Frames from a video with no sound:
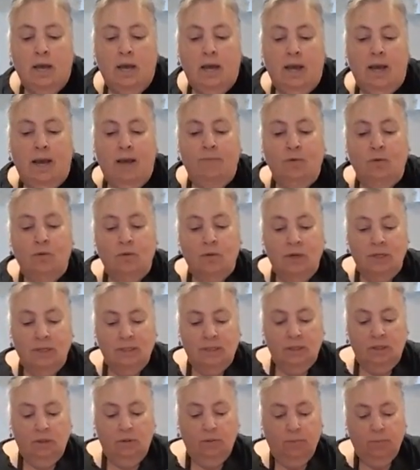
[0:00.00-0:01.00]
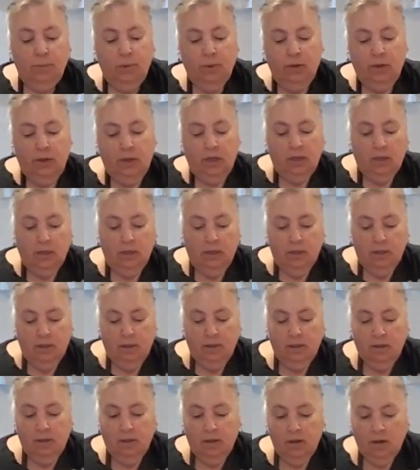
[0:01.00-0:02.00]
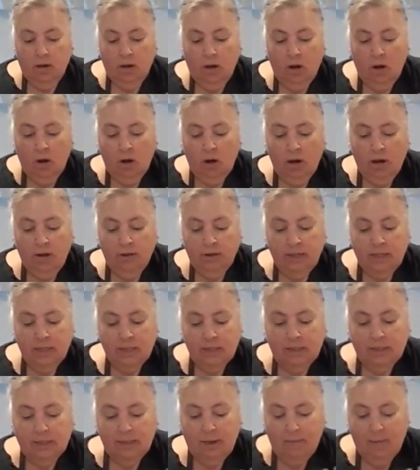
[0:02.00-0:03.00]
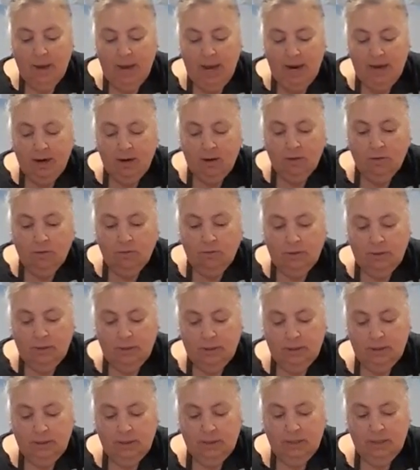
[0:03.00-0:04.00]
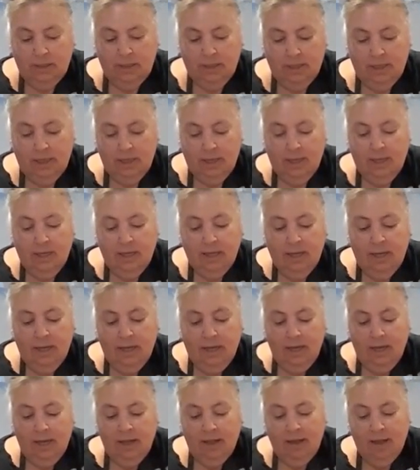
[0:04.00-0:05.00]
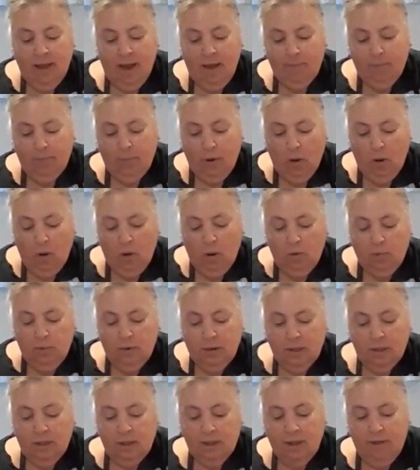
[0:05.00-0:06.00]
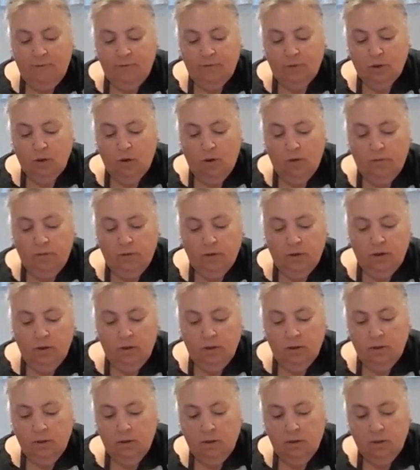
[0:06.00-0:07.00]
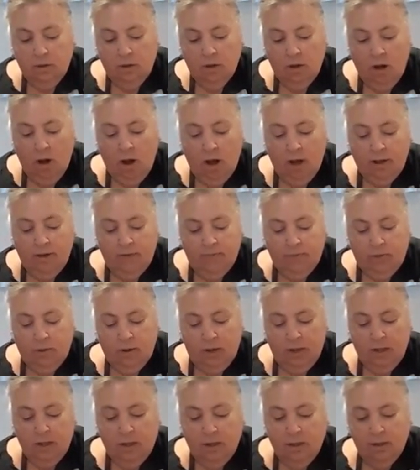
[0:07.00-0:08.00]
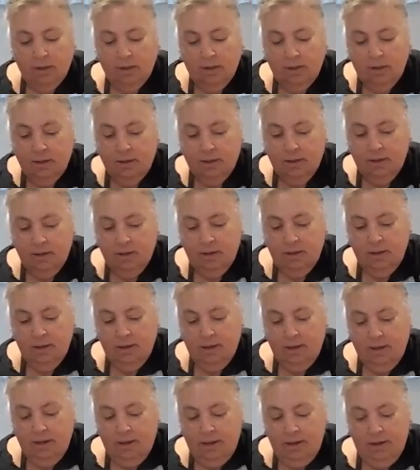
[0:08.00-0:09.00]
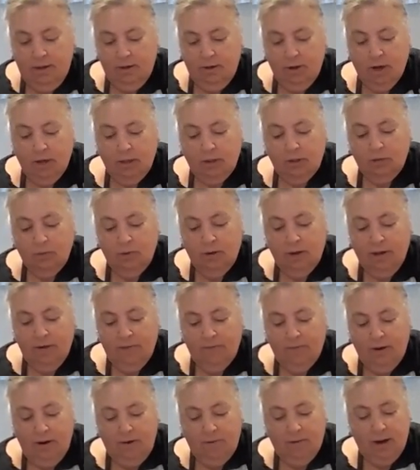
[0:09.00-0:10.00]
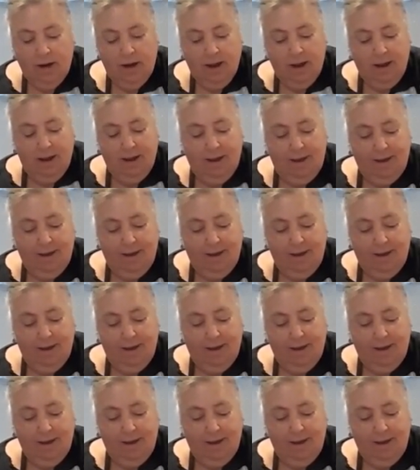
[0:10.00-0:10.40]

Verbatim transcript: I'm going to put all these tomatoes in that bowl with the leftover olive oil. Not doing it very,